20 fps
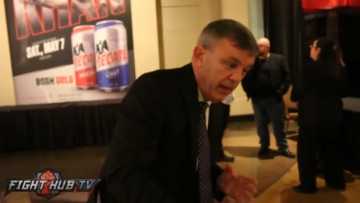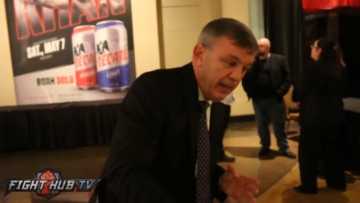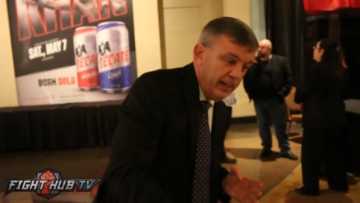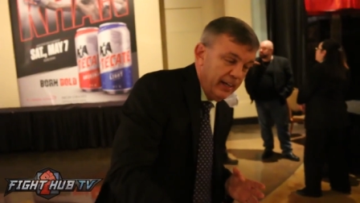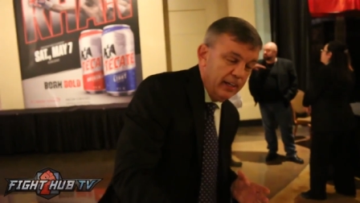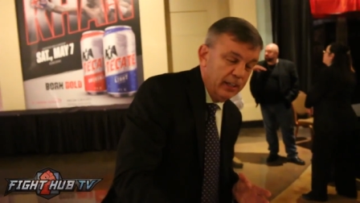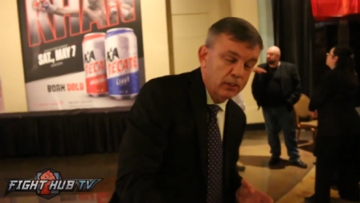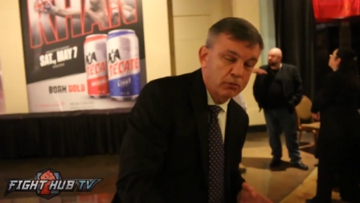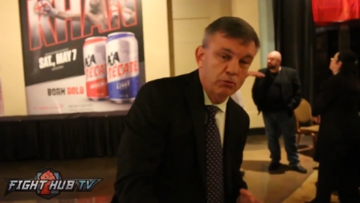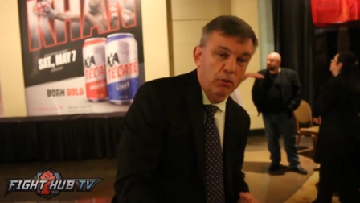And
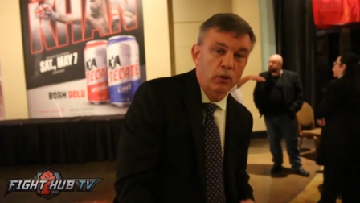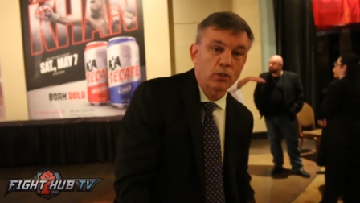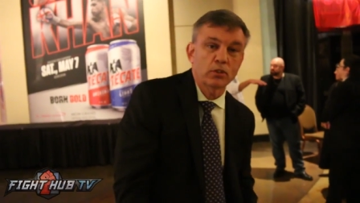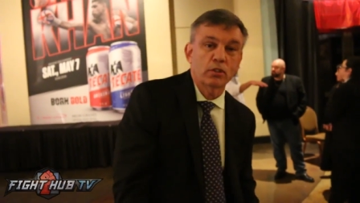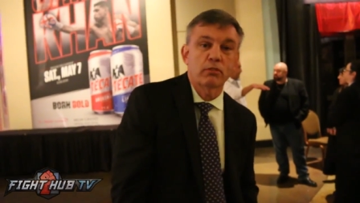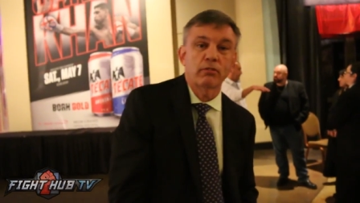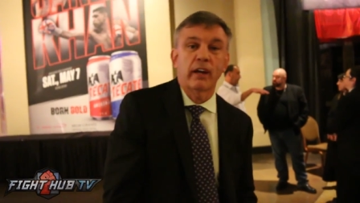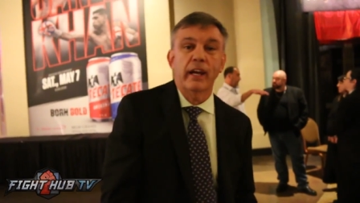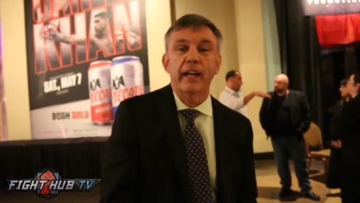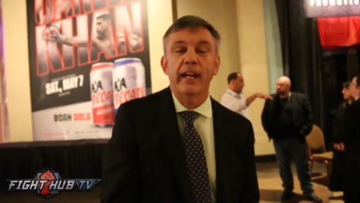then he
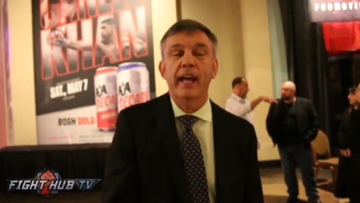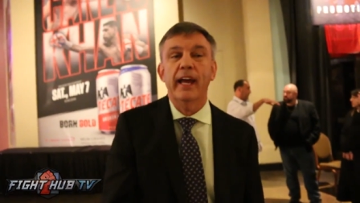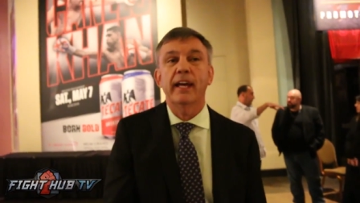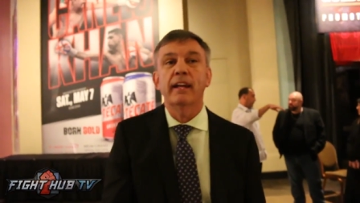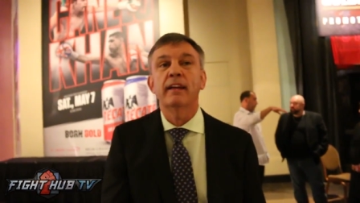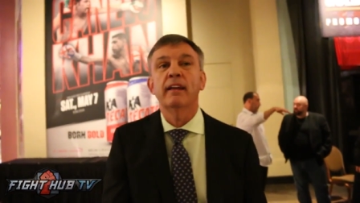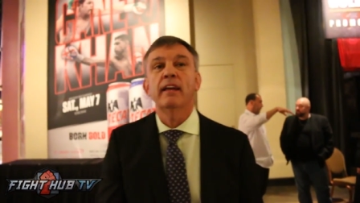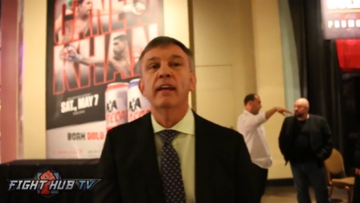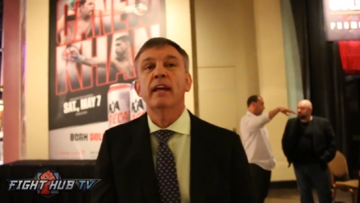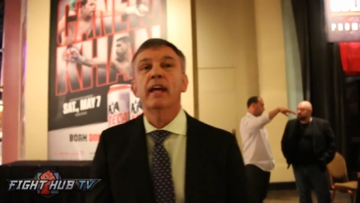throws the right
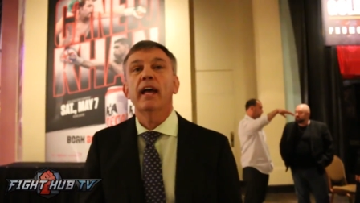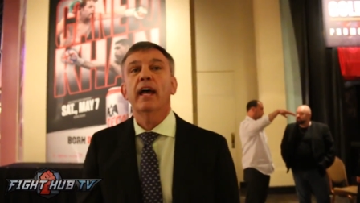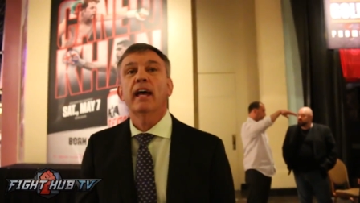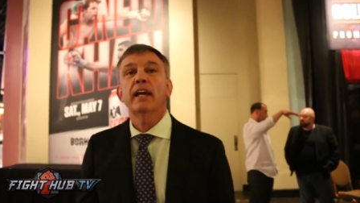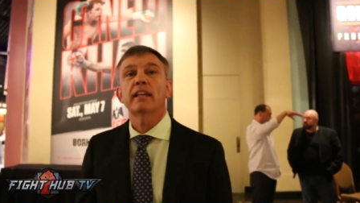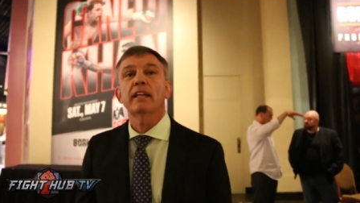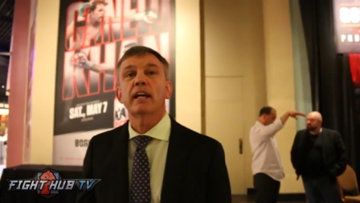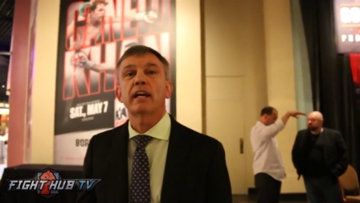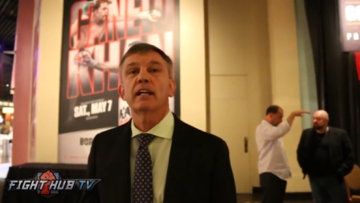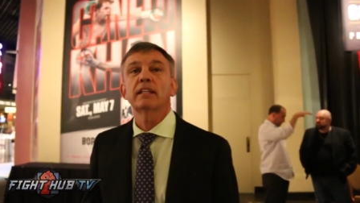hand.
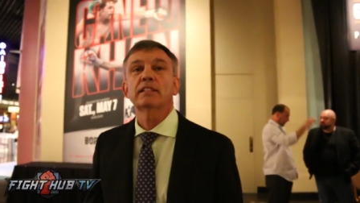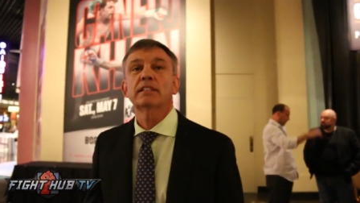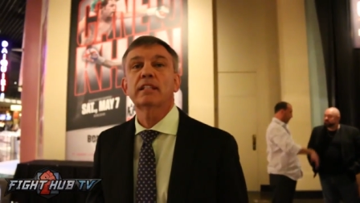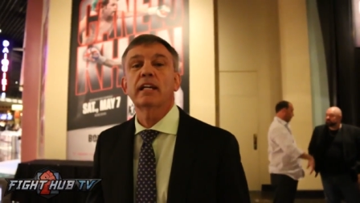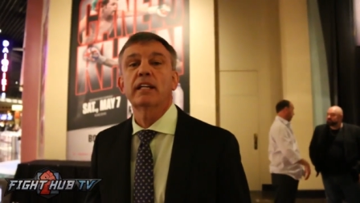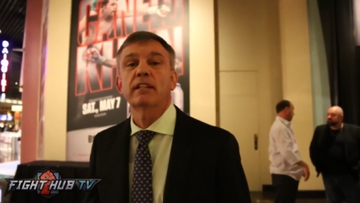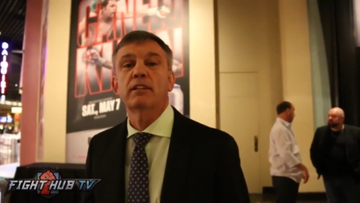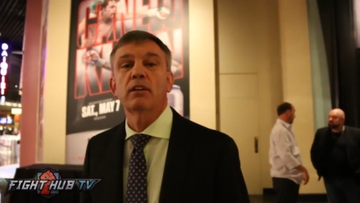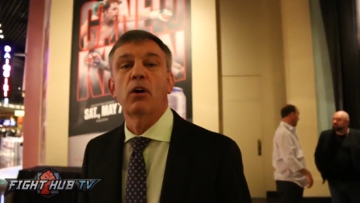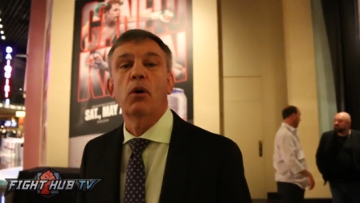And like I
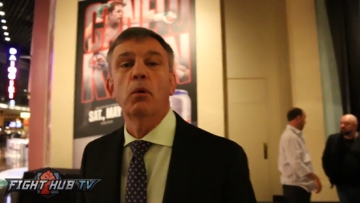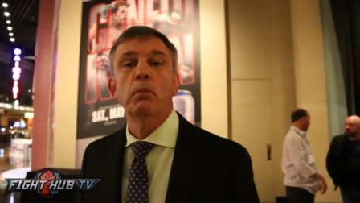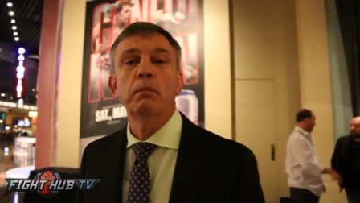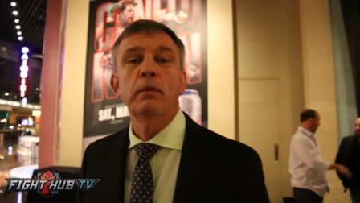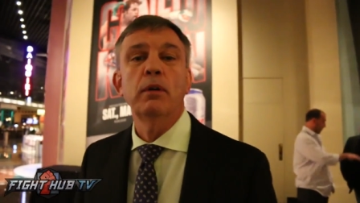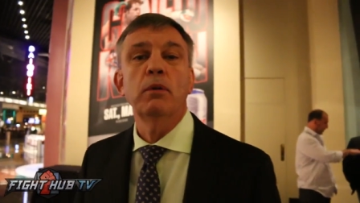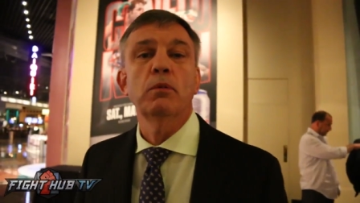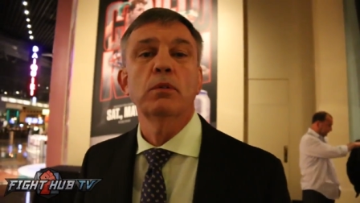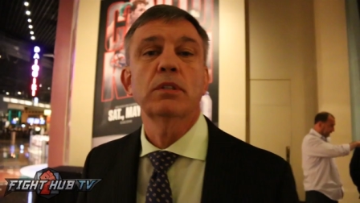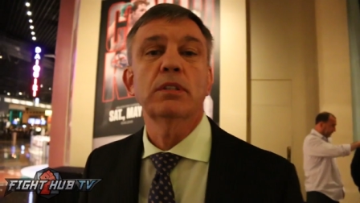said, the
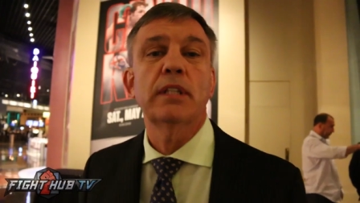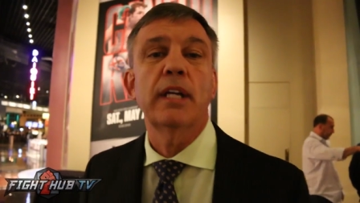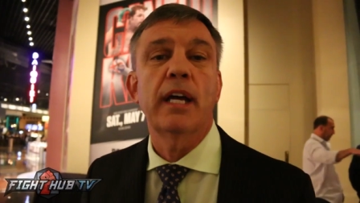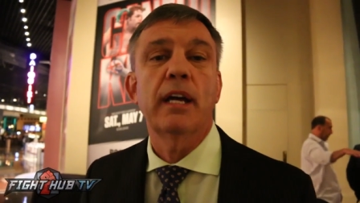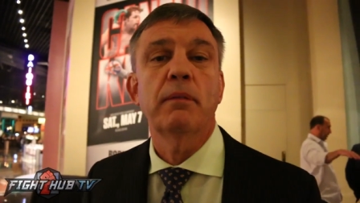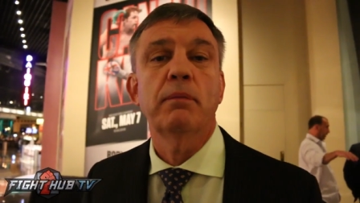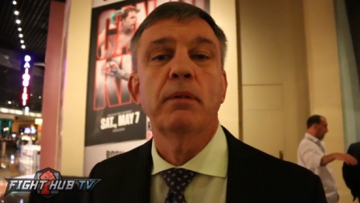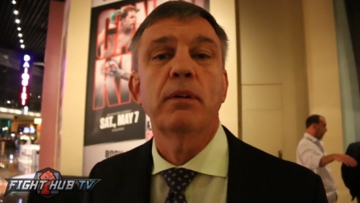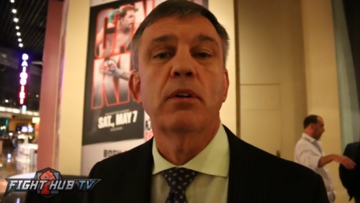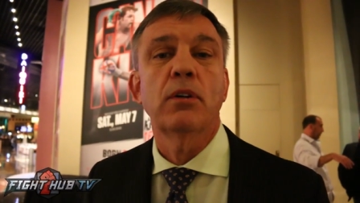opening was
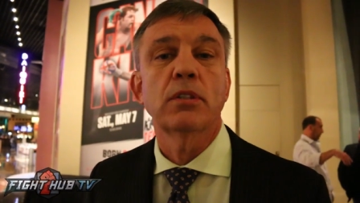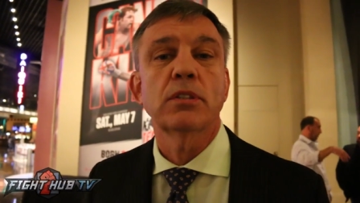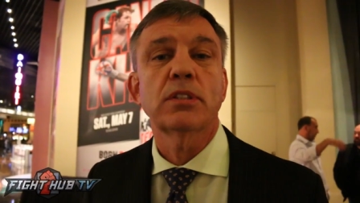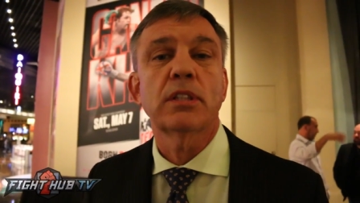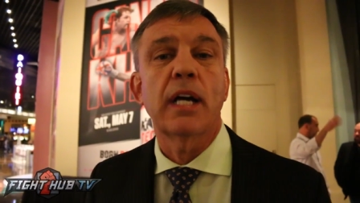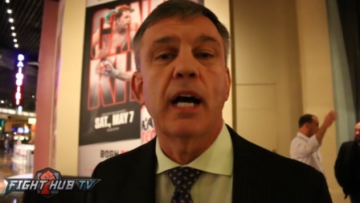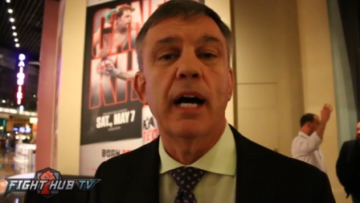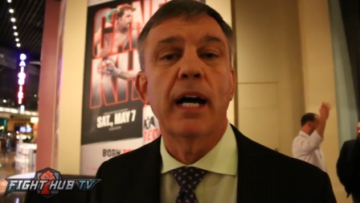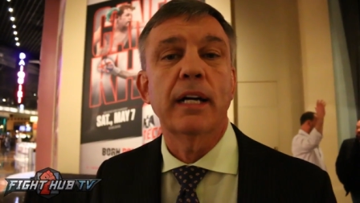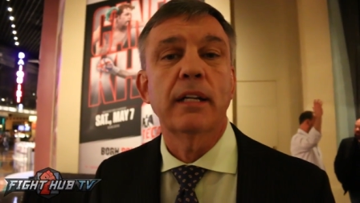there because
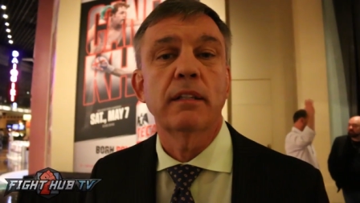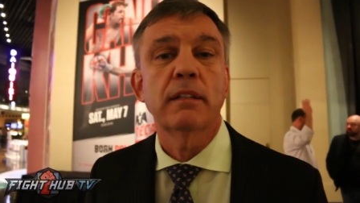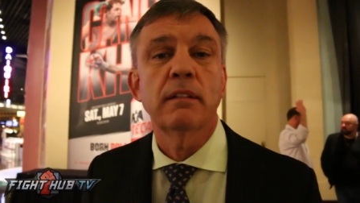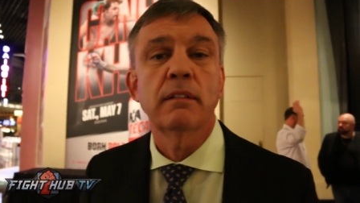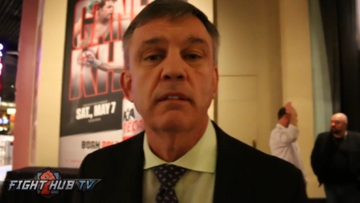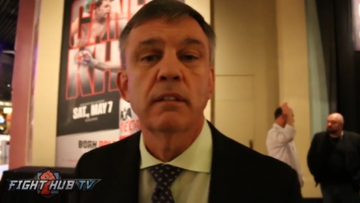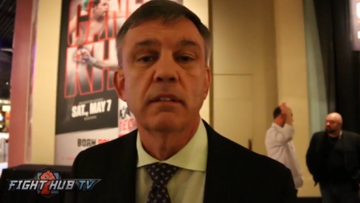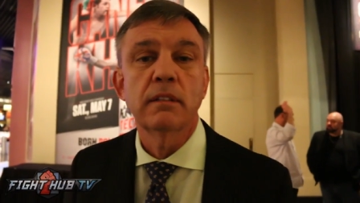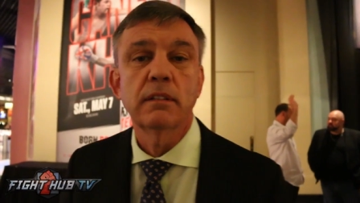Khan